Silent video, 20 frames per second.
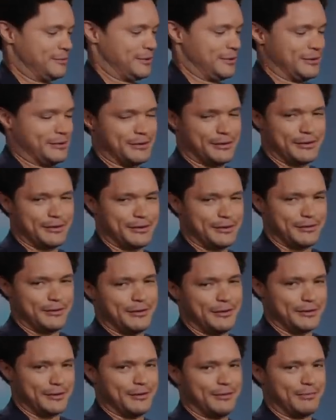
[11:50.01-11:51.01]

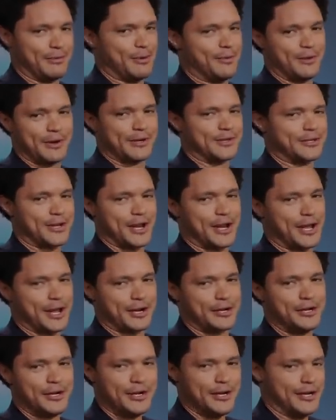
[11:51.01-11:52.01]
but once I
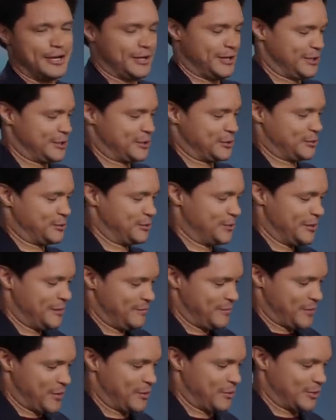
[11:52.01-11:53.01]
get into...
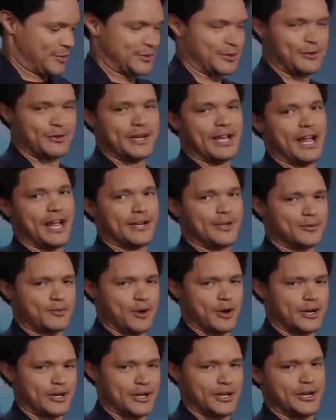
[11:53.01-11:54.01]
oh, this only has
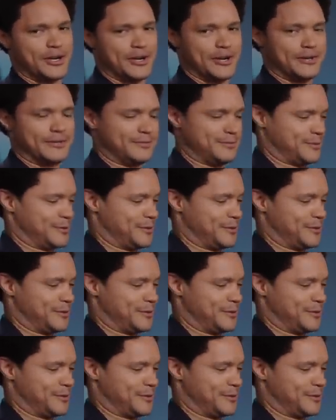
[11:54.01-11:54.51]
one gear.